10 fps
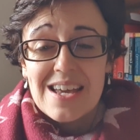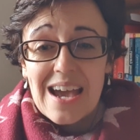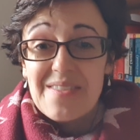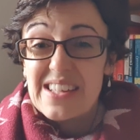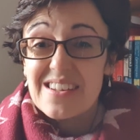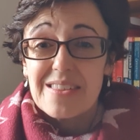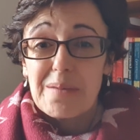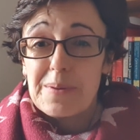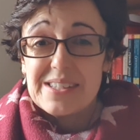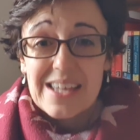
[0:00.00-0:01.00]
and there's
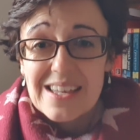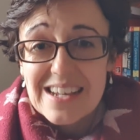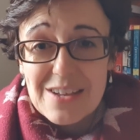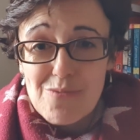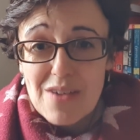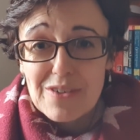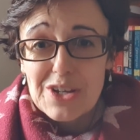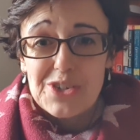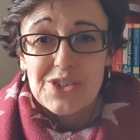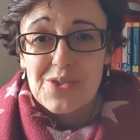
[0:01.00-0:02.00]
nothing particularly
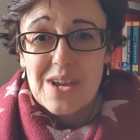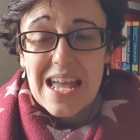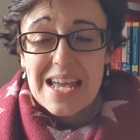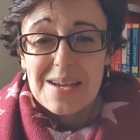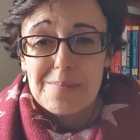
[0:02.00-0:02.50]
revolutionary here,